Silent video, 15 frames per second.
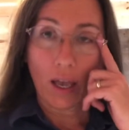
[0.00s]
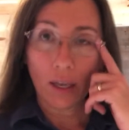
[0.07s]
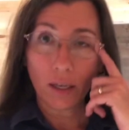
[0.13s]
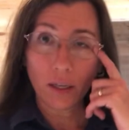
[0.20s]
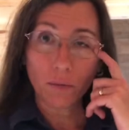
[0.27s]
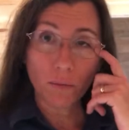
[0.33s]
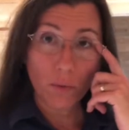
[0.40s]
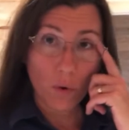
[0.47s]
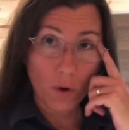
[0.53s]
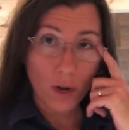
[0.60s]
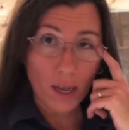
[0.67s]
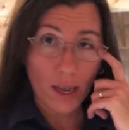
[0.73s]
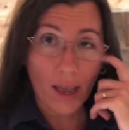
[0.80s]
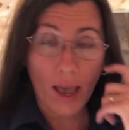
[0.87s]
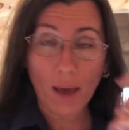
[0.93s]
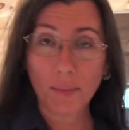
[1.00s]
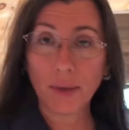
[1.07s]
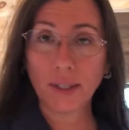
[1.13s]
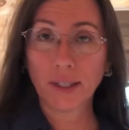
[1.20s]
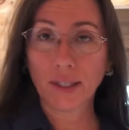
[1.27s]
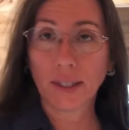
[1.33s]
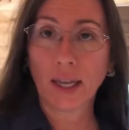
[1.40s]
Good morning. Happy
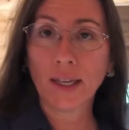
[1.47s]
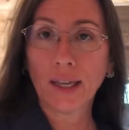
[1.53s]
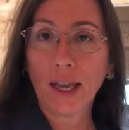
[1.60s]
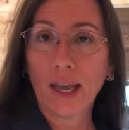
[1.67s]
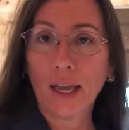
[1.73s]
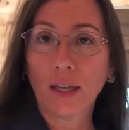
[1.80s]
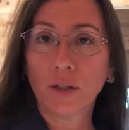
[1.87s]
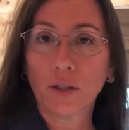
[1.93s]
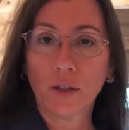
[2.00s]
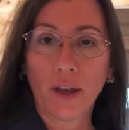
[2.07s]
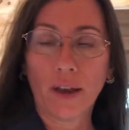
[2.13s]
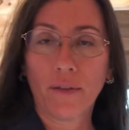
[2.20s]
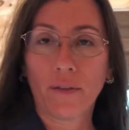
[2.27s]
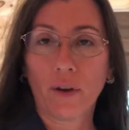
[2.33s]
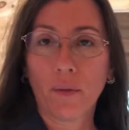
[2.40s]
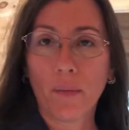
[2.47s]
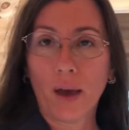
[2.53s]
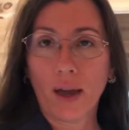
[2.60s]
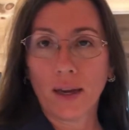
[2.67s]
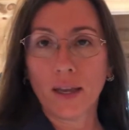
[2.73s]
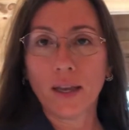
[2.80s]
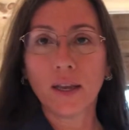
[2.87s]
Sunday to
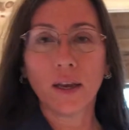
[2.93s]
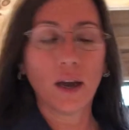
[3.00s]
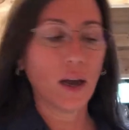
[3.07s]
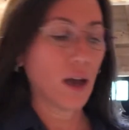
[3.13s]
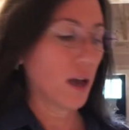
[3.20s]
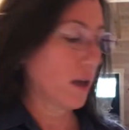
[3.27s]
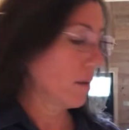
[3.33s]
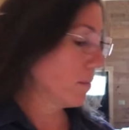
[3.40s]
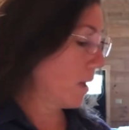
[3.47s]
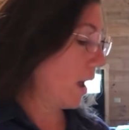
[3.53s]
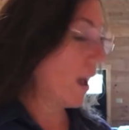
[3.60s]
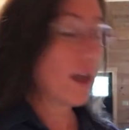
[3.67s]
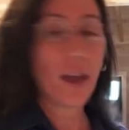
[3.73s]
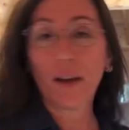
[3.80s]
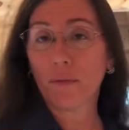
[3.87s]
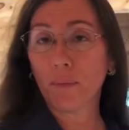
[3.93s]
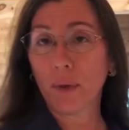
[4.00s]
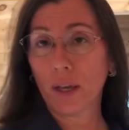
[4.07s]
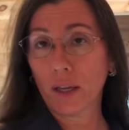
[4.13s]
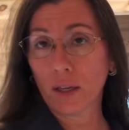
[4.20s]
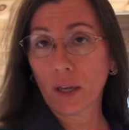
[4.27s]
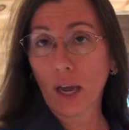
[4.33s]
everybody. Um, I have
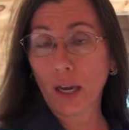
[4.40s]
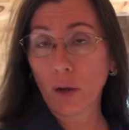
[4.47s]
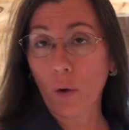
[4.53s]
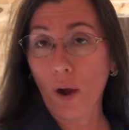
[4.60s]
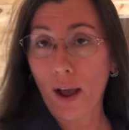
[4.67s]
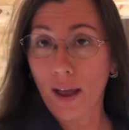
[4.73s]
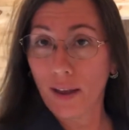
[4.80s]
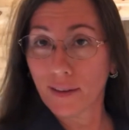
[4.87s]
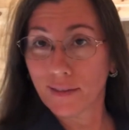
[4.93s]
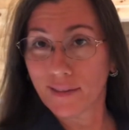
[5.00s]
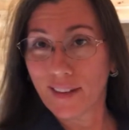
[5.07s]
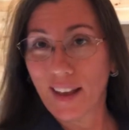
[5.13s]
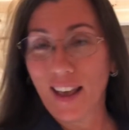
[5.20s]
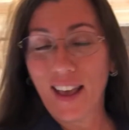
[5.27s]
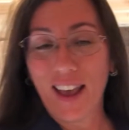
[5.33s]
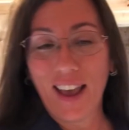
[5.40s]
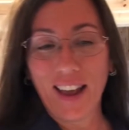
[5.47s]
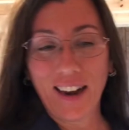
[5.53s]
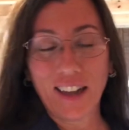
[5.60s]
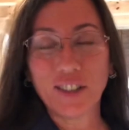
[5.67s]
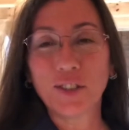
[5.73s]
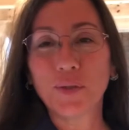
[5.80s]
been kind of quiet and
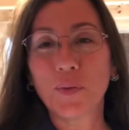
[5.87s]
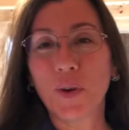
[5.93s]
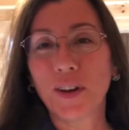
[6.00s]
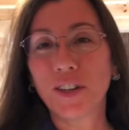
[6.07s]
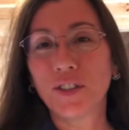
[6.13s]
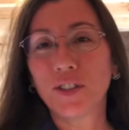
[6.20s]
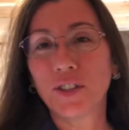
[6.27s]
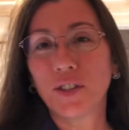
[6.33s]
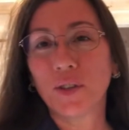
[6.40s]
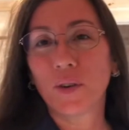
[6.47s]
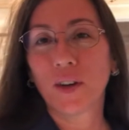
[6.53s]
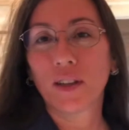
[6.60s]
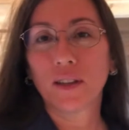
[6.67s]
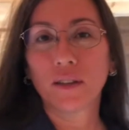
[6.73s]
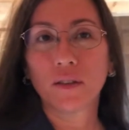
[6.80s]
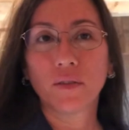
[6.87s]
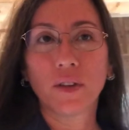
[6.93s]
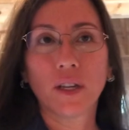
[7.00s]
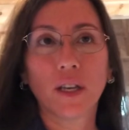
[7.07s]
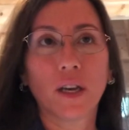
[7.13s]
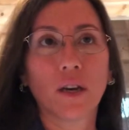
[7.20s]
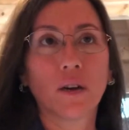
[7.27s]
I just wanted to do a little
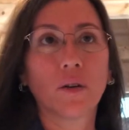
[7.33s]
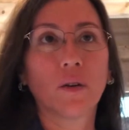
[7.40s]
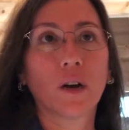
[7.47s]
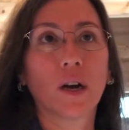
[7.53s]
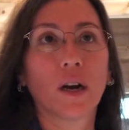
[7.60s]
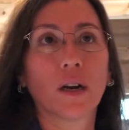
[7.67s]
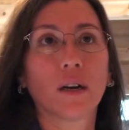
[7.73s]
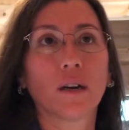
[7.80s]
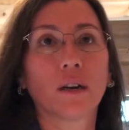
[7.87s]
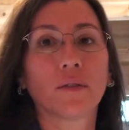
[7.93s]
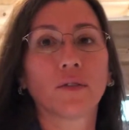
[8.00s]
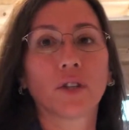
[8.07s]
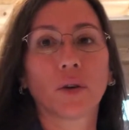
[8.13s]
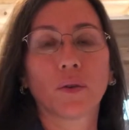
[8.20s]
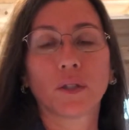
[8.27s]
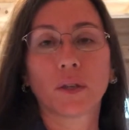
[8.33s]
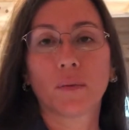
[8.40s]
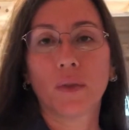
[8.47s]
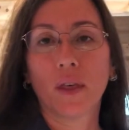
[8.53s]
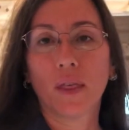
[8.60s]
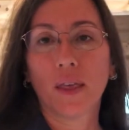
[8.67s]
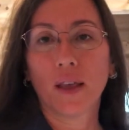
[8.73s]
video uh, of showing some
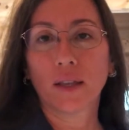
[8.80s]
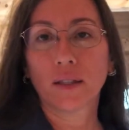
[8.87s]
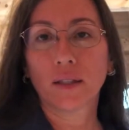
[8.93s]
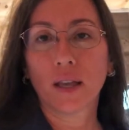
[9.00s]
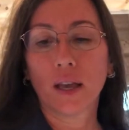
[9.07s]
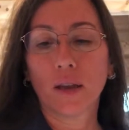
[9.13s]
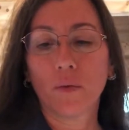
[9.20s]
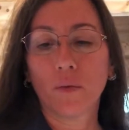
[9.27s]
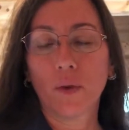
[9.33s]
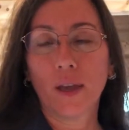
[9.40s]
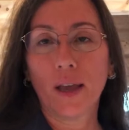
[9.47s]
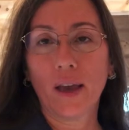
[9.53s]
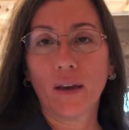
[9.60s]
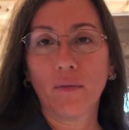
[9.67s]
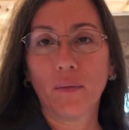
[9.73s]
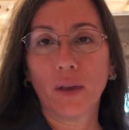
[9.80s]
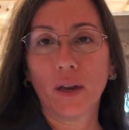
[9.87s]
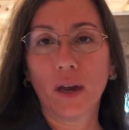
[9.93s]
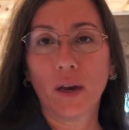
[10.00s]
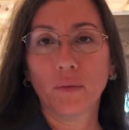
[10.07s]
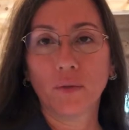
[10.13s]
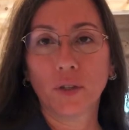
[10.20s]
of the things that we have been
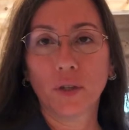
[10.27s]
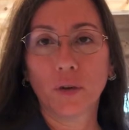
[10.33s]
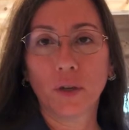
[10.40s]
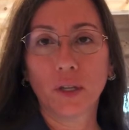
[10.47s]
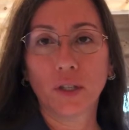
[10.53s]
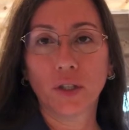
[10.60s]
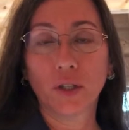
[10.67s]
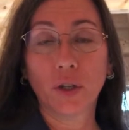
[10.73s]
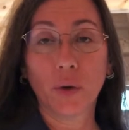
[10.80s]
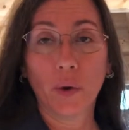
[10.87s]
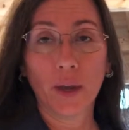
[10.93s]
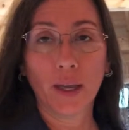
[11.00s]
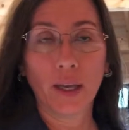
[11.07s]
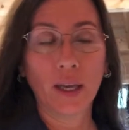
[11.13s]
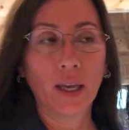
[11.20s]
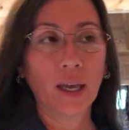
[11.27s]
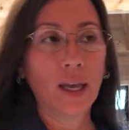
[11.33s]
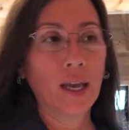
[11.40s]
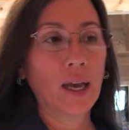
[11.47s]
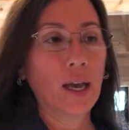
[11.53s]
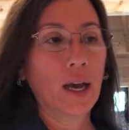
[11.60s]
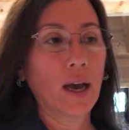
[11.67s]
up to and doing.
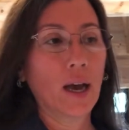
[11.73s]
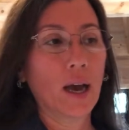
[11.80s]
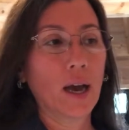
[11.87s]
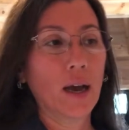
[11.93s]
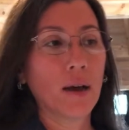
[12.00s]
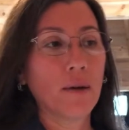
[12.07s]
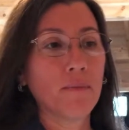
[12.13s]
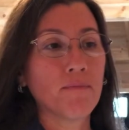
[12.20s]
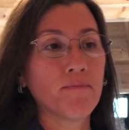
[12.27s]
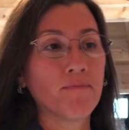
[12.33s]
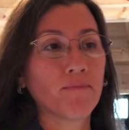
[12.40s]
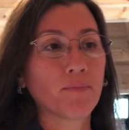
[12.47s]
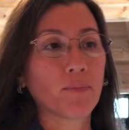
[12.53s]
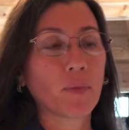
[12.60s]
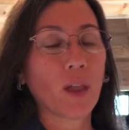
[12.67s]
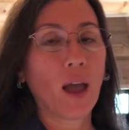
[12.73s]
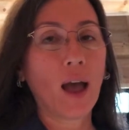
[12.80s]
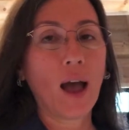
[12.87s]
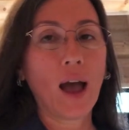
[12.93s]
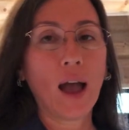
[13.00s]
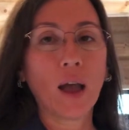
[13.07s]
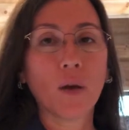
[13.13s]
Um,
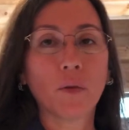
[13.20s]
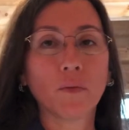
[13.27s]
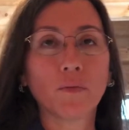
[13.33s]
I